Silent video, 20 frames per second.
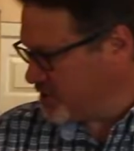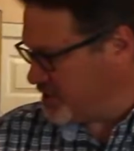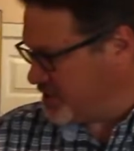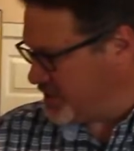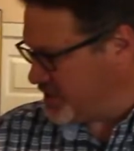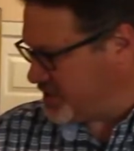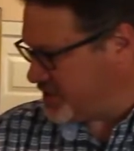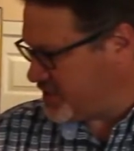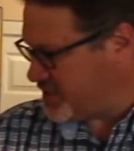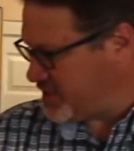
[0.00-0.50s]

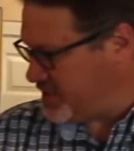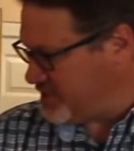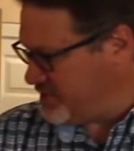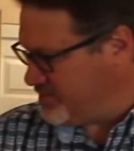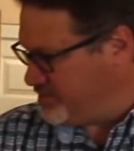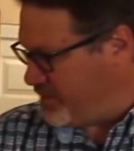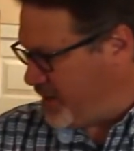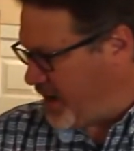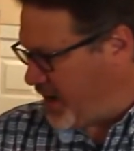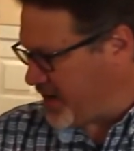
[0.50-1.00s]
the heat
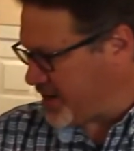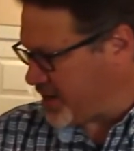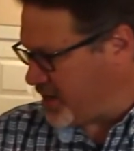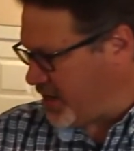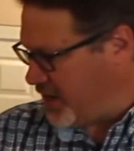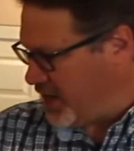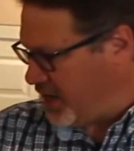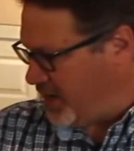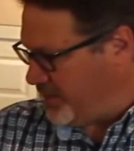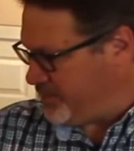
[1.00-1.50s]
back
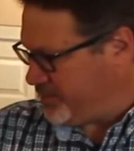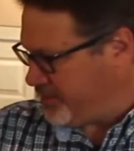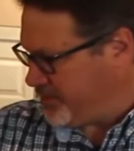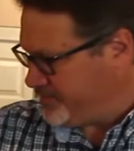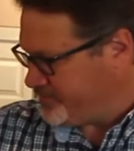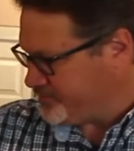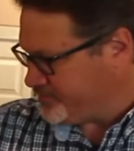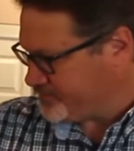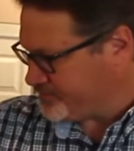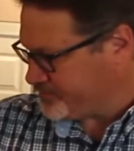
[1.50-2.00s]
up
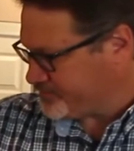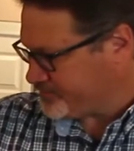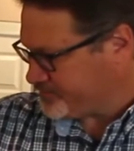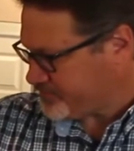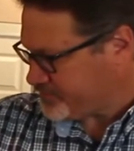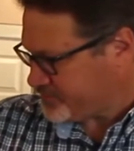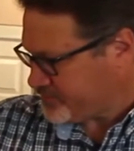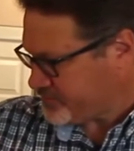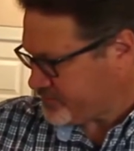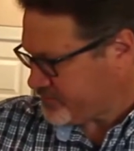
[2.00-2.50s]

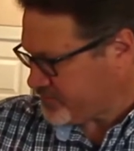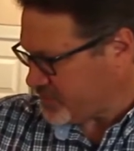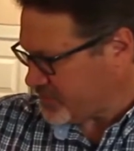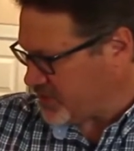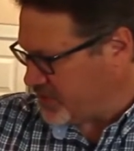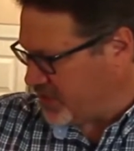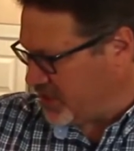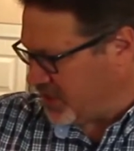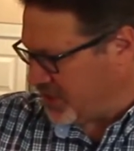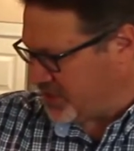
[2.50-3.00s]

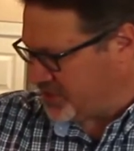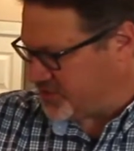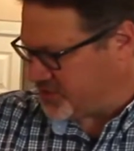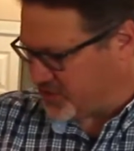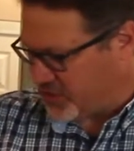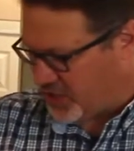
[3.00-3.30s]
to